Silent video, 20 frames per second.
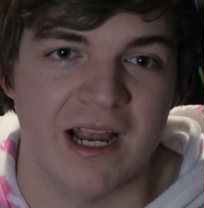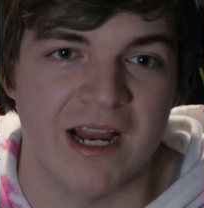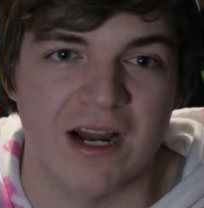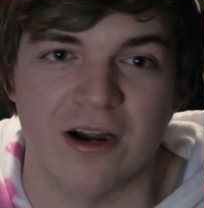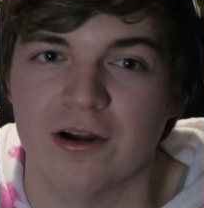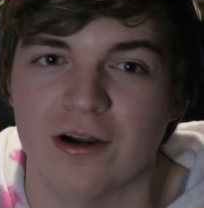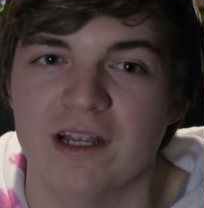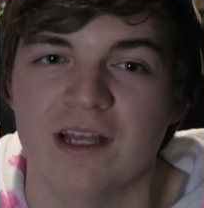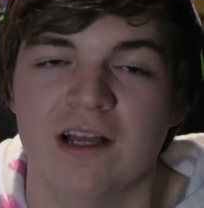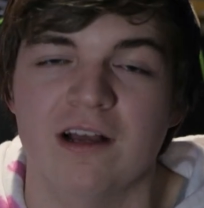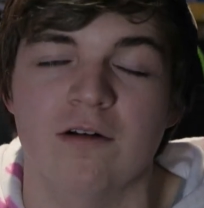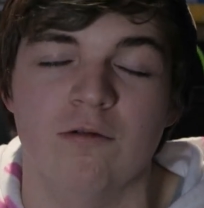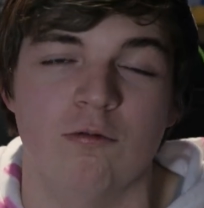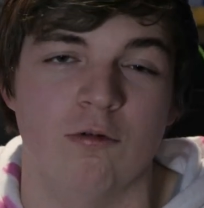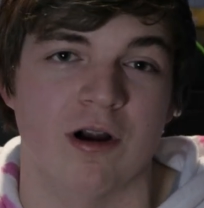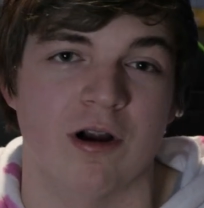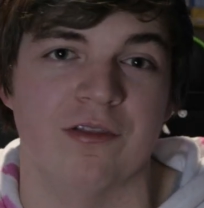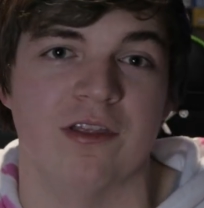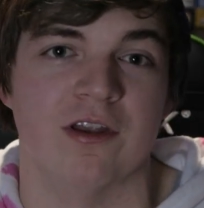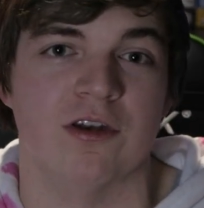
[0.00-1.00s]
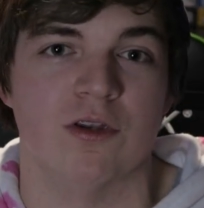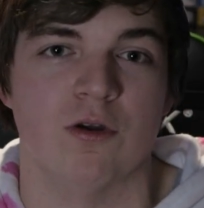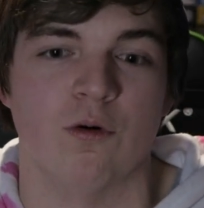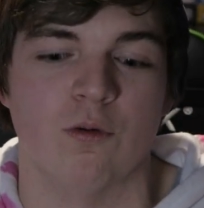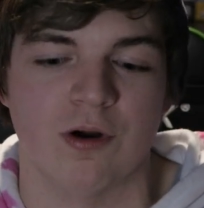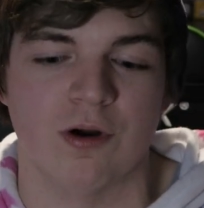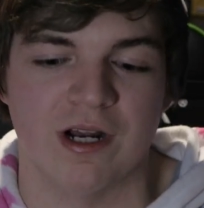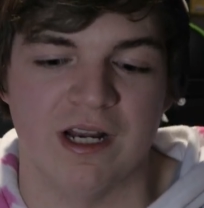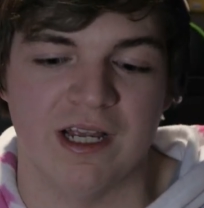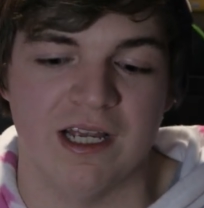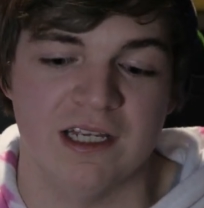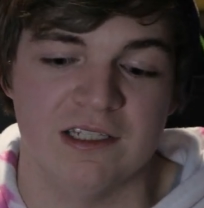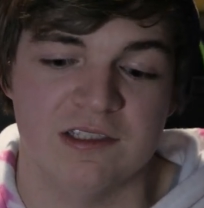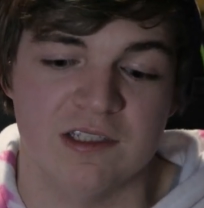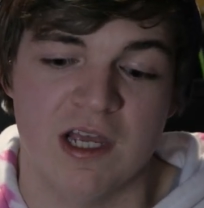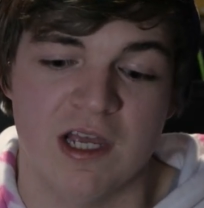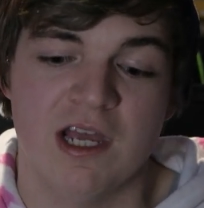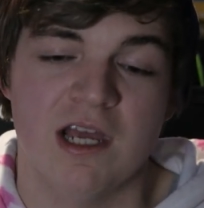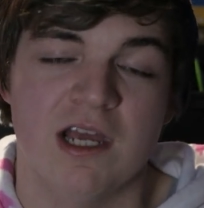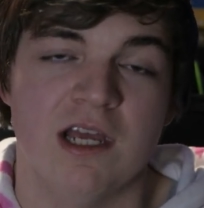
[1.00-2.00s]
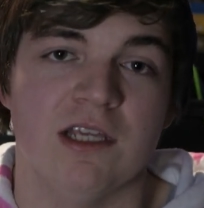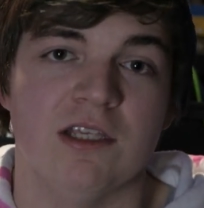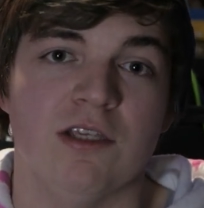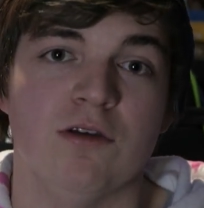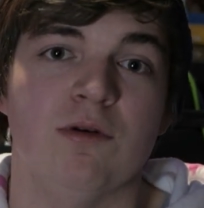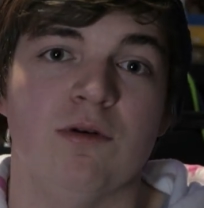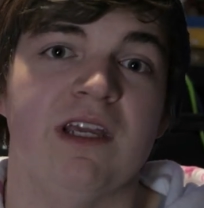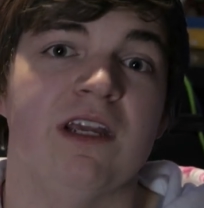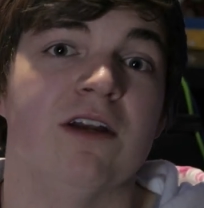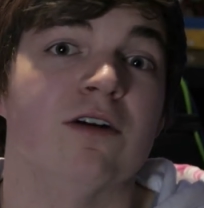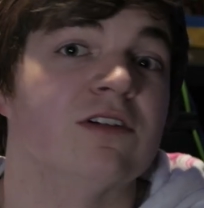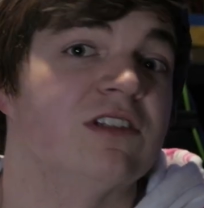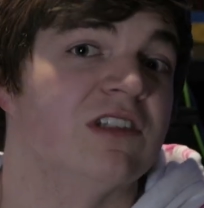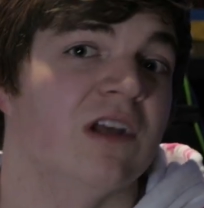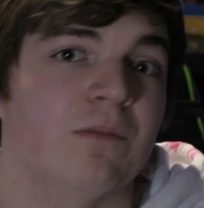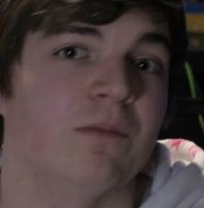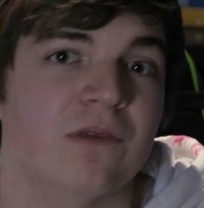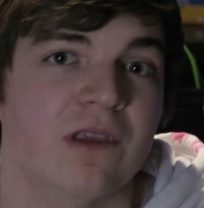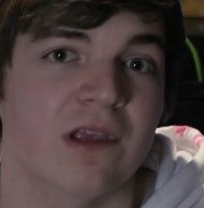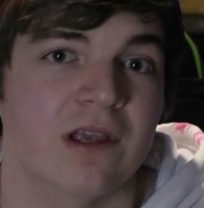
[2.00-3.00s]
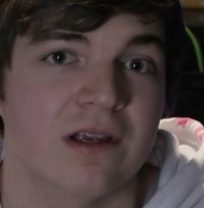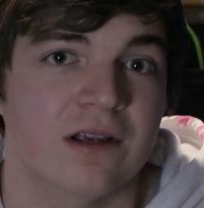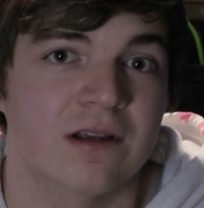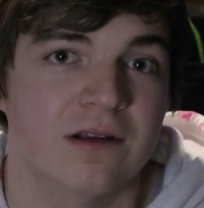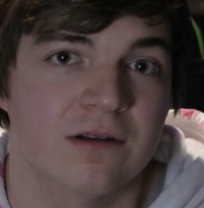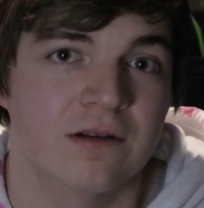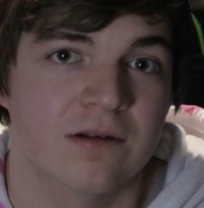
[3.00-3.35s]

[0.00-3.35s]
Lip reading: area where the door is, you hear something.